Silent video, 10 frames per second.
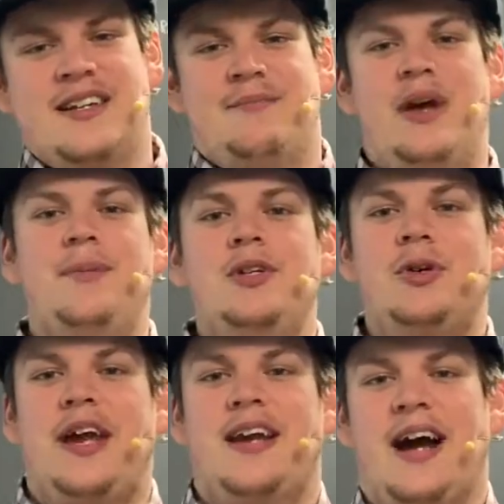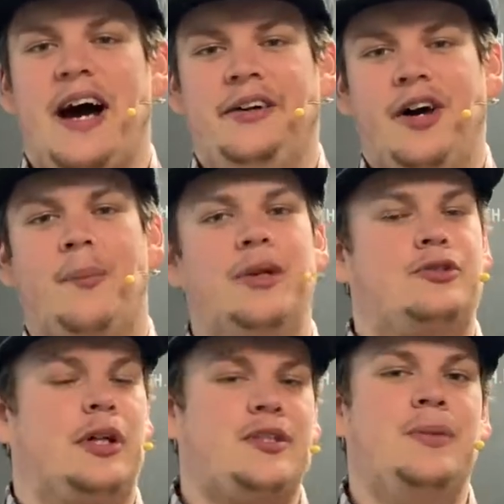Maybe you can. I don't know. But
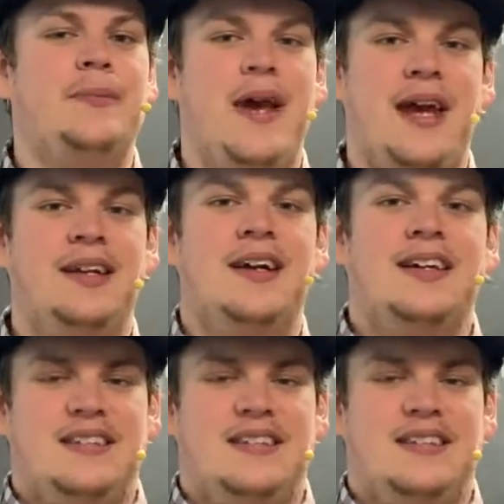trust me, man,